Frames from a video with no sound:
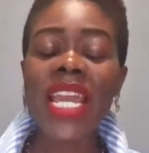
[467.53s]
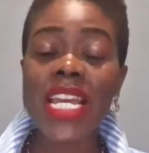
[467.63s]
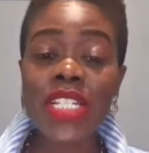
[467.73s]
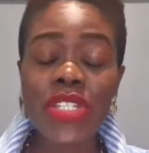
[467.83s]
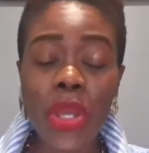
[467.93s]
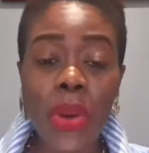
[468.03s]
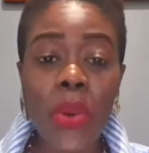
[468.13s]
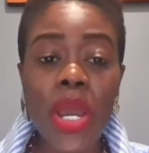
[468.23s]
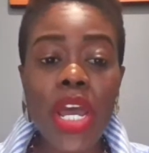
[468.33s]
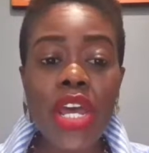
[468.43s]
And
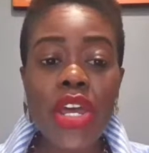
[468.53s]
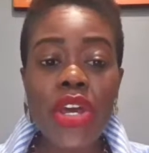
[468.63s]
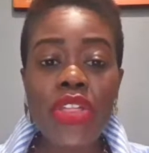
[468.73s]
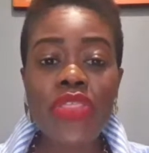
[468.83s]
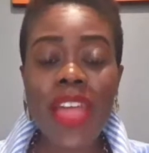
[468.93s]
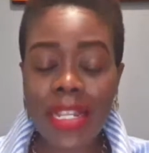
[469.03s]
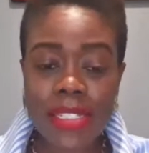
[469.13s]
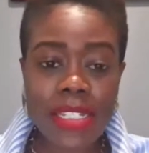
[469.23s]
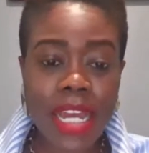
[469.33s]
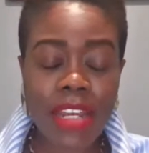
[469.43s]
so
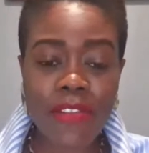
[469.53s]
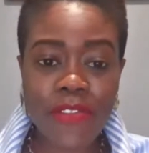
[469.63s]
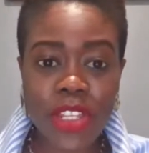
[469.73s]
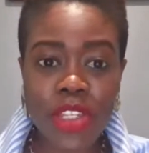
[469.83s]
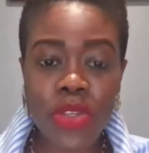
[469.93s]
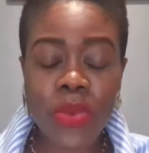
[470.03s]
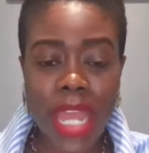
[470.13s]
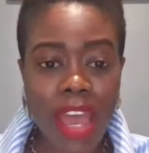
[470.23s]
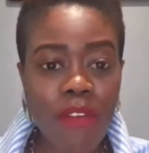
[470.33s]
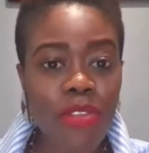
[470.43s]
that's the kind of feeling you want
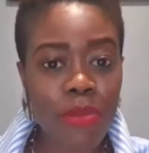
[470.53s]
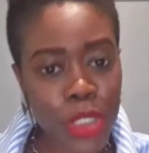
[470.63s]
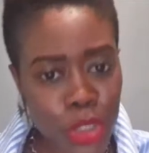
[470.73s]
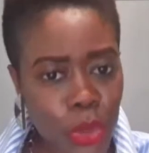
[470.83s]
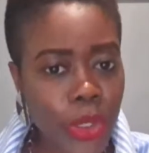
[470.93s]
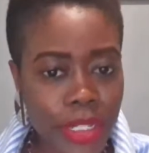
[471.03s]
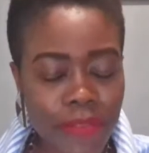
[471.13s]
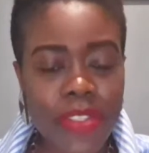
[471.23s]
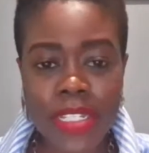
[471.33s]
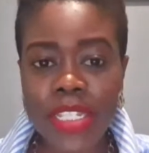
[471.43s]
to have with the majority
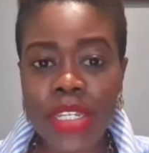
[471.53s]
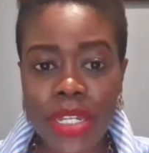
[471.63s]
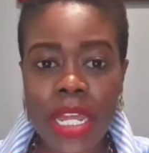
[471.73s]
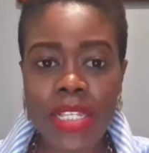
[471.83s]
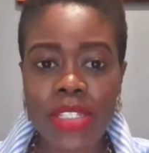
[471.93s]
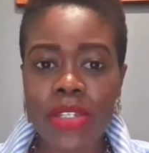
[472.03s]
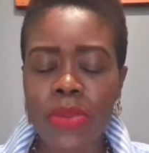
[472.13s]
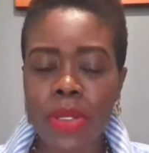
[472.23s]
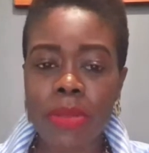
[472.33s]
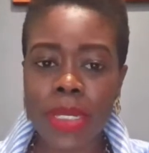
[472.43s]
of things in your closet. You
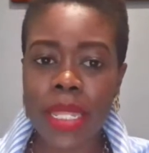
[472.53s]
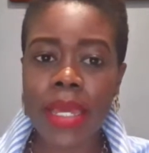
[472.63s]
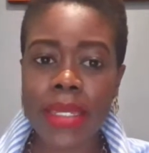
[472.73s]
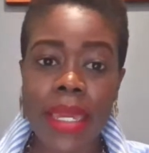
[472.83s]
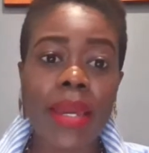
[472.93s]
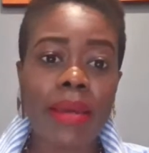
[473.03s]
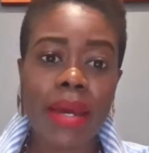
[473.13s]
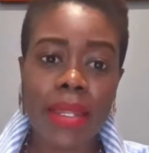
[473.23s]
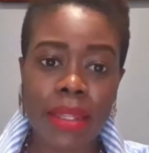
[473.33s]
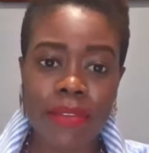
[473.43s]
want to be like, yeah,
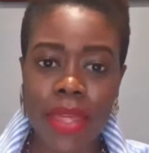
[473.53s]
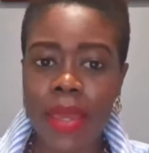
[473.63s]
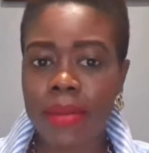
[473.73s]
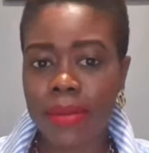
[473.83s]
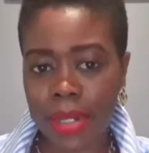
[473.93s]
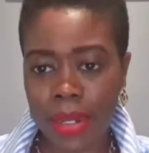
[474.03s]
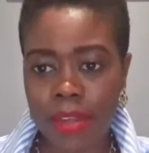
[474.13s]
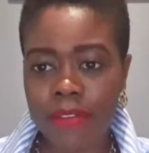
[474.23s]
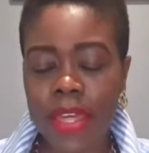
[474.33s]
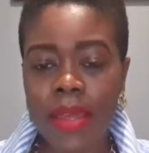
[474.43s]
I love that. And I
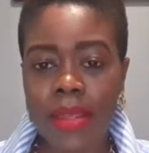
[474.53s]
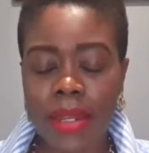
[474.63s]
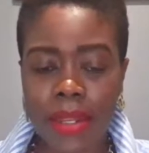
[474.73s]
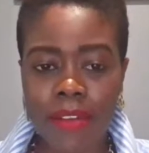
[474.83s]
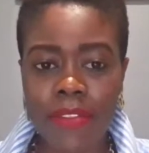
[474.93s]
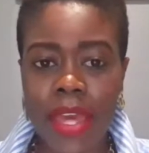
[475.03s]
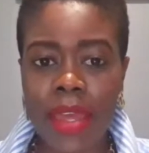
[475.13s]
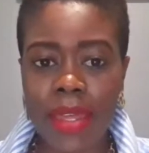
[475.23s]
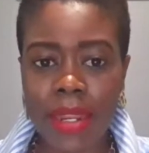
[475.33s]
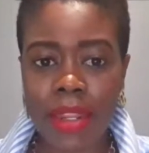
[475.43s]
love that. And I love that.
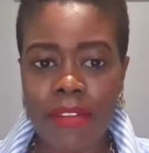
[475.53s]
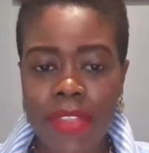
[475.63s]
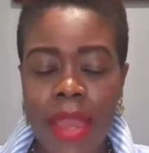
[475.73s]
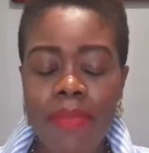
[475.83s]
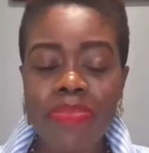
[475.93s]
And I love that.